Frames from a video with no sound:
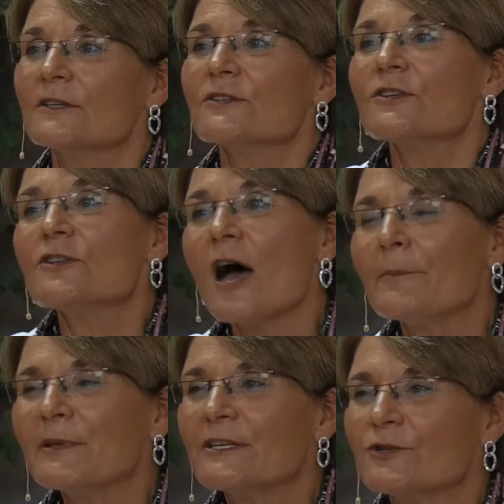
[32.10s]
to
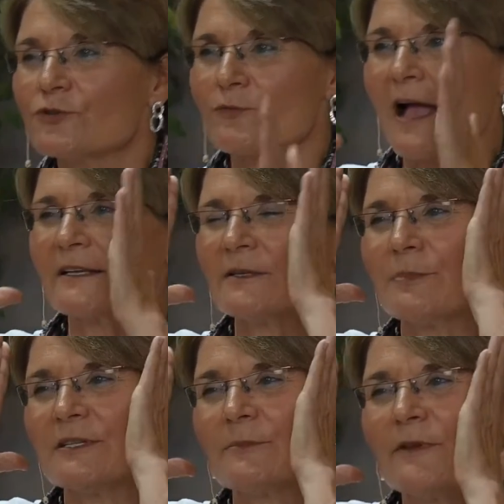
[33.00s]
not be distracted,
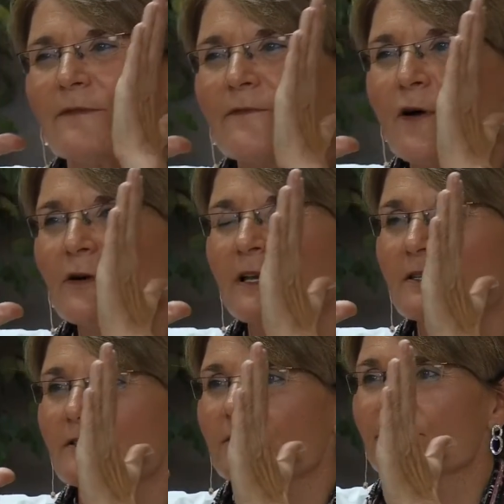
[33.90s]
but to be
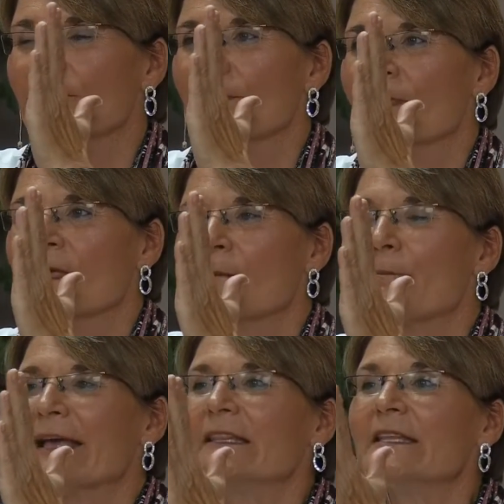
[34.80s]
focused
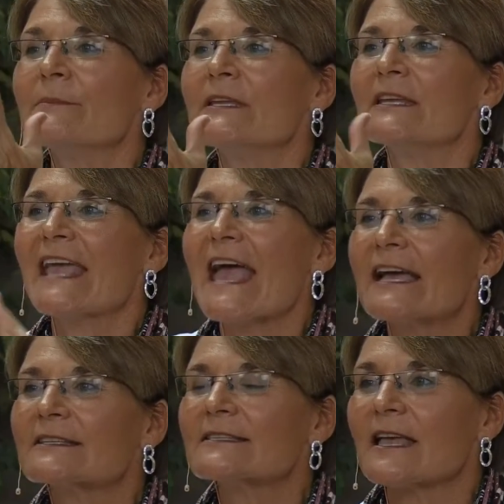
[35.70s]
by limiting
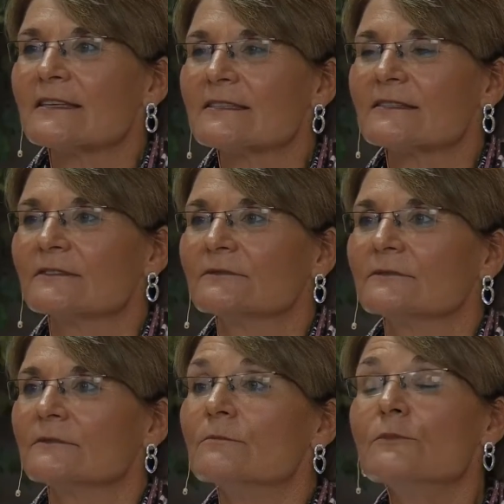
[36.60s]
excess
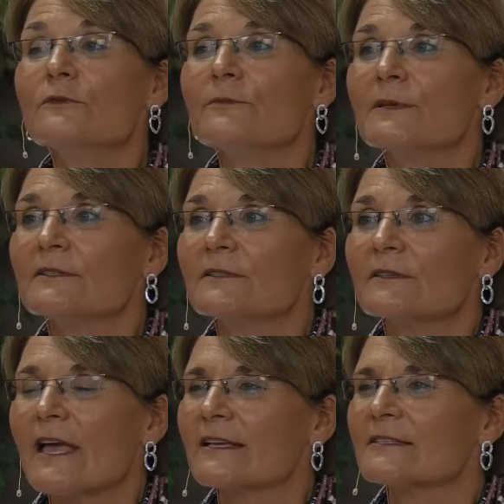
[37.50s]
movement,
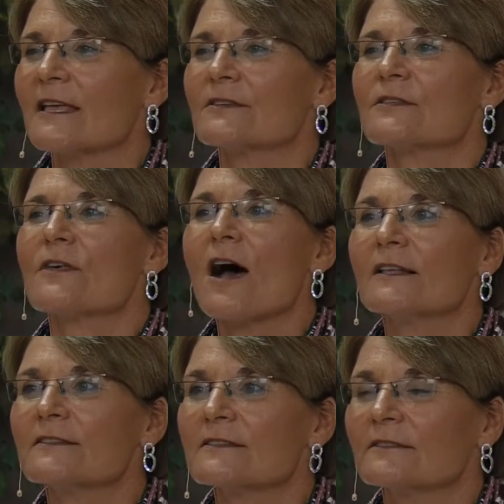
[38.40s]
excess
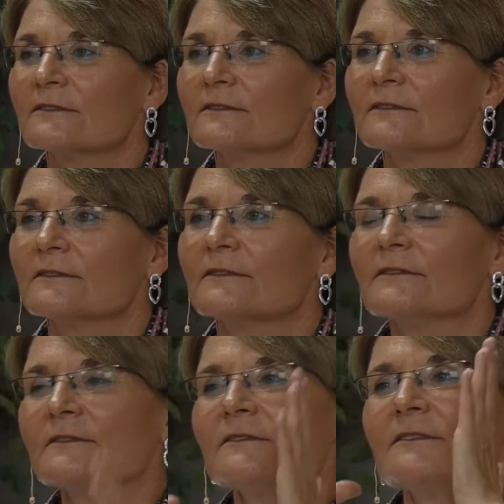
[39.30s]
thoughts,
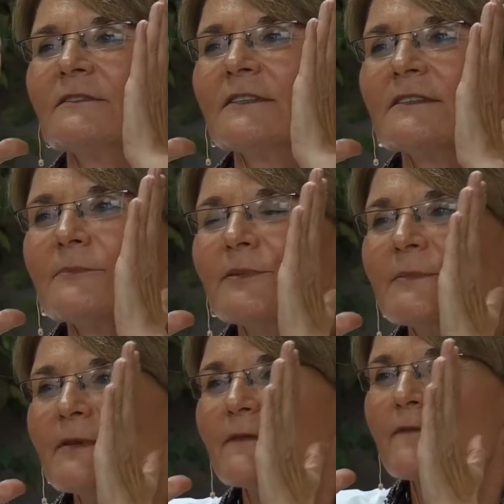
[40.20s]
to simply
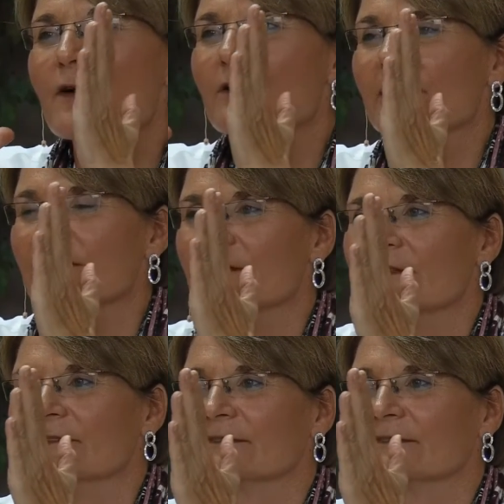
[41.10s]
be focused.